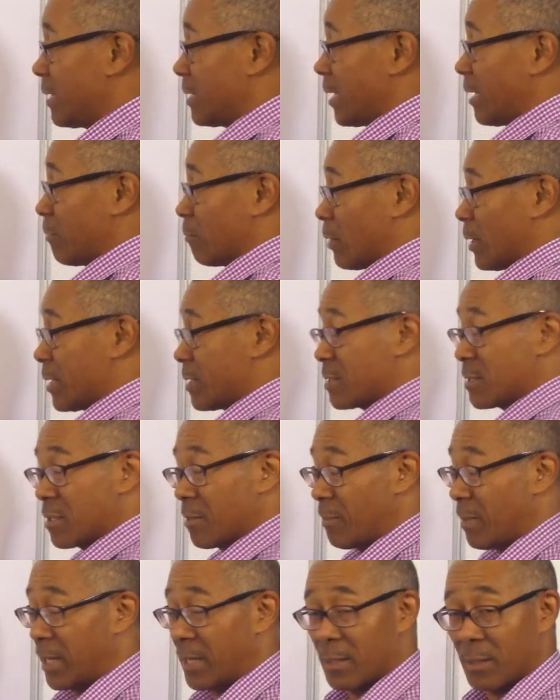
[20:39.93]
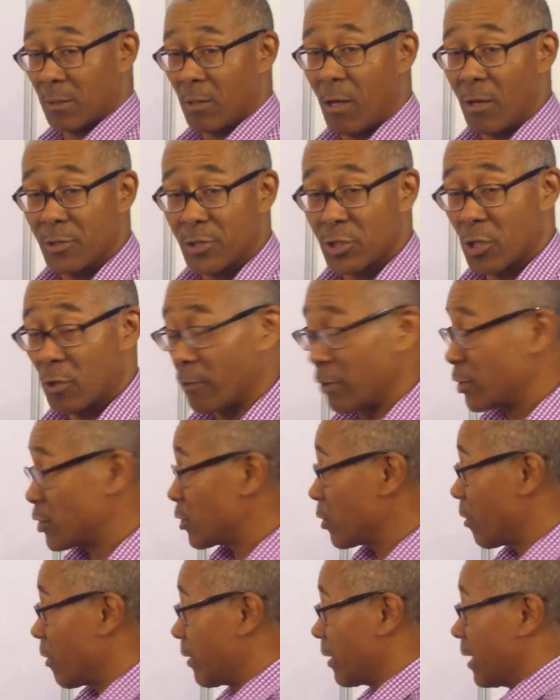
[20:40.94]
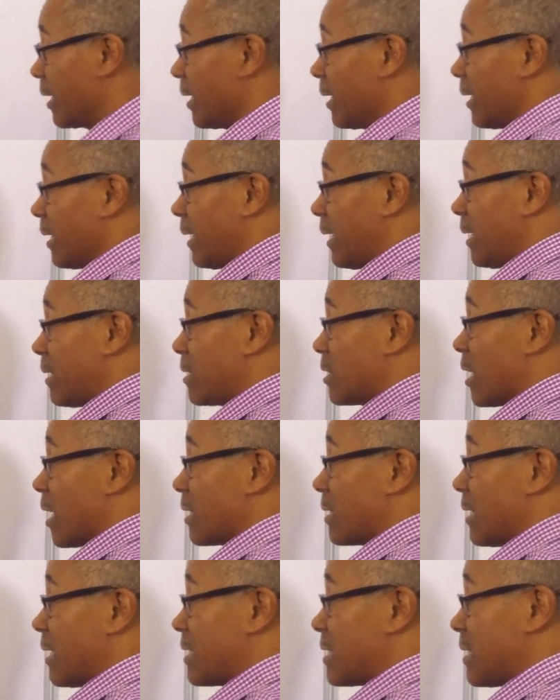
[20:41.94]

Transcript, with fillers: he did was, to make a long story short, he took